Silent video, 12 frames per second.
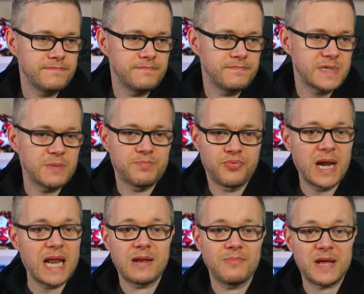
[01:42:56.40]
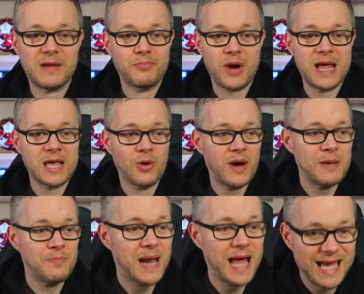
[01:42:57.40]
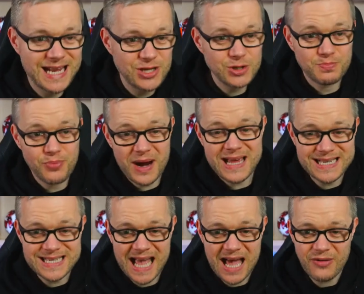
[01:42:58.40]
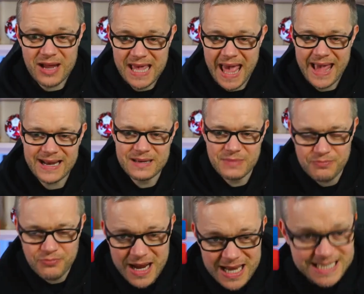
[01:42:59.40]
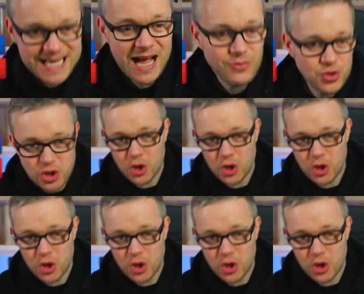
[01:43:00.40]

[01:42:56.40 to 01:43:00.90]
It's a brilliant bit of breakaway play, and it just breaks down again. It, it breaks down too